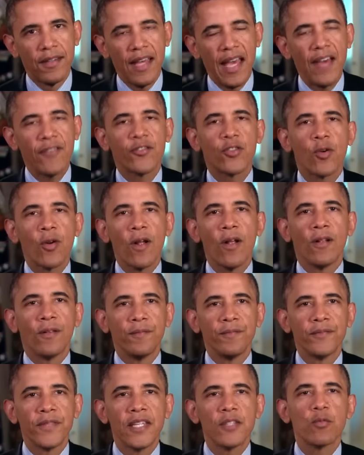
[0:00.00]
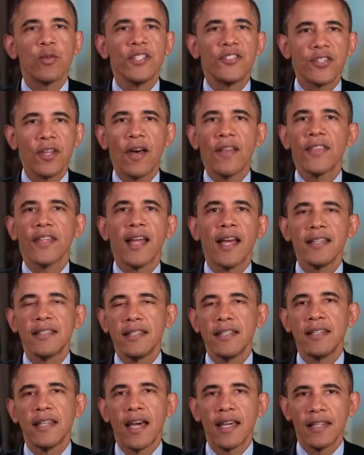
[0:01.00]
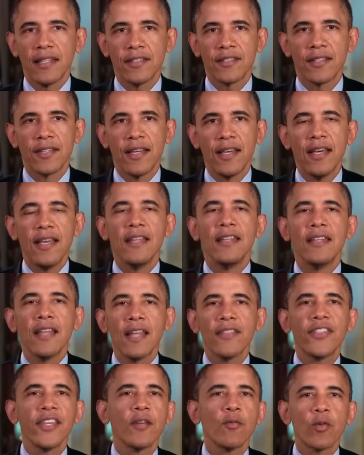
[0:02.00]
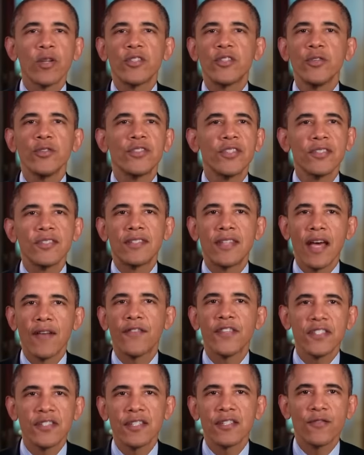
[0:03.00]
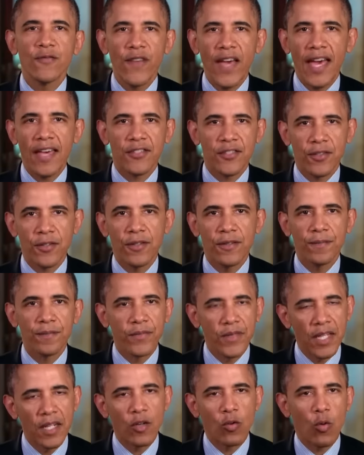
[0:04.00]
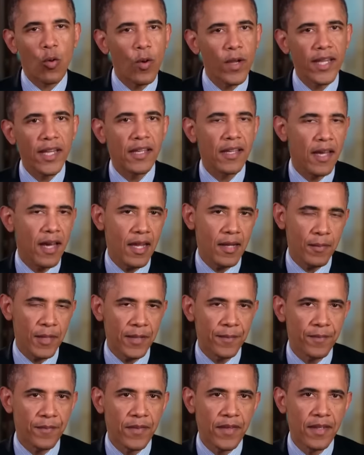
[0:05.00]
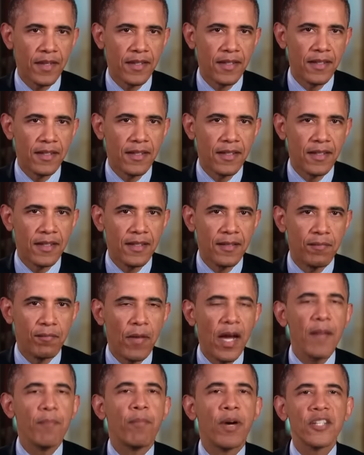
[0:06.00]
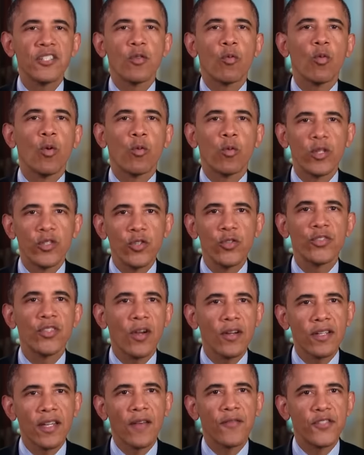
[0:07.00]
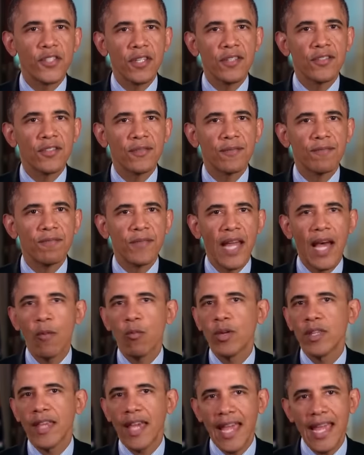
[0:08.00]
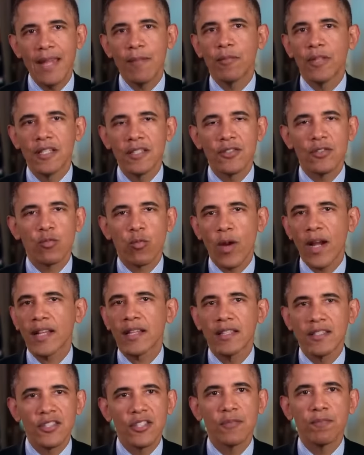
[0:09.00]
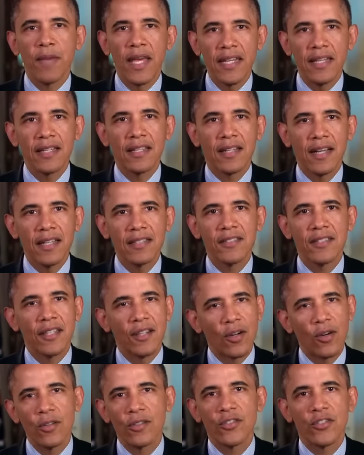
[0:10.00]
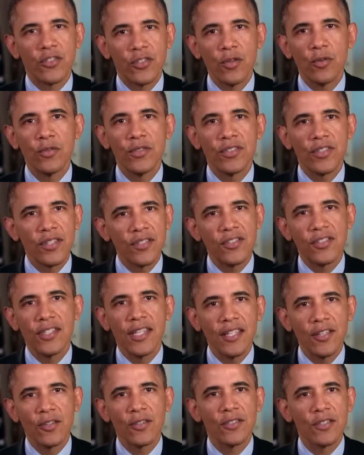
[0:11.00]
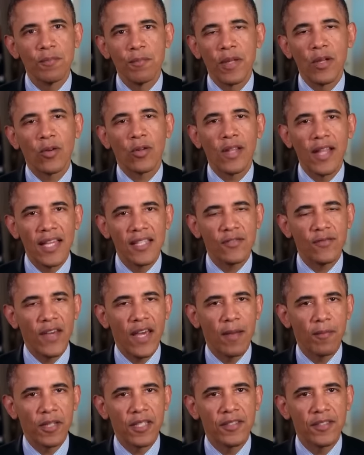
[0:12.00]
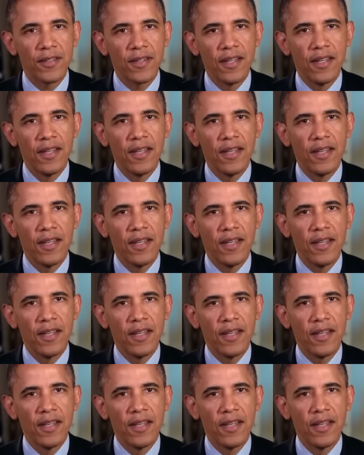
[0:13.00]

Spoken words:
After all, as we saw in the 1990s, nothing reduces deficits faster than a growing economy. My budget will reduce our deficits, not with aimless, reckless spending cuts that hurt students and seniors and middle-class families,